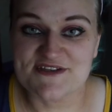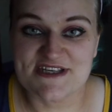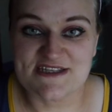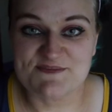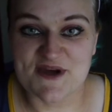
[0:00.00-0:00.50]

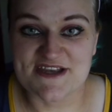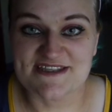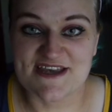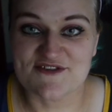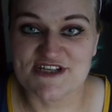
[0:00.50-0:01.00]
Roses by
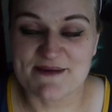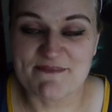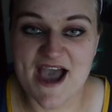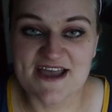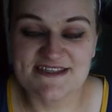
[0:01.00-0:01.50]
Sarah J.
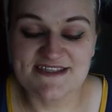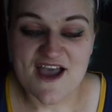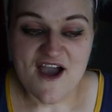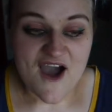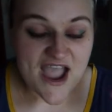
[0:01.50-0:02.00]
Maas.
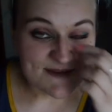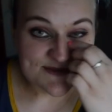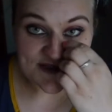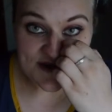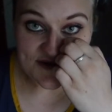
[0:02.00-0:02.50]
I
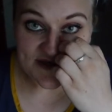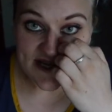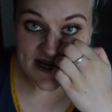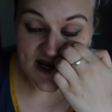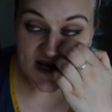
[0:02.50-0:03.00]

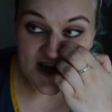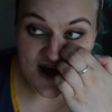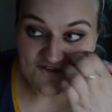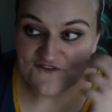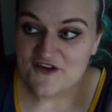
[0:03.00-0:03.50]
absolutely
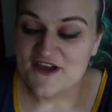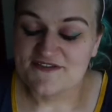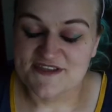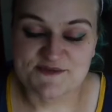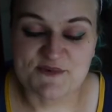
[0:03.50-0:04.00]
love
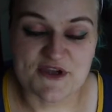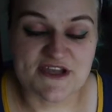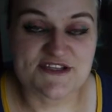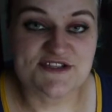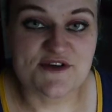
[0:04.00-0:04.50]
this book.
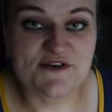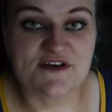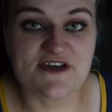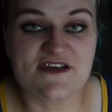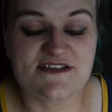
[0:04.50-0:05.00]
It's so
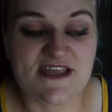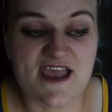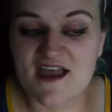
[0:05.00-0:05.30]
good.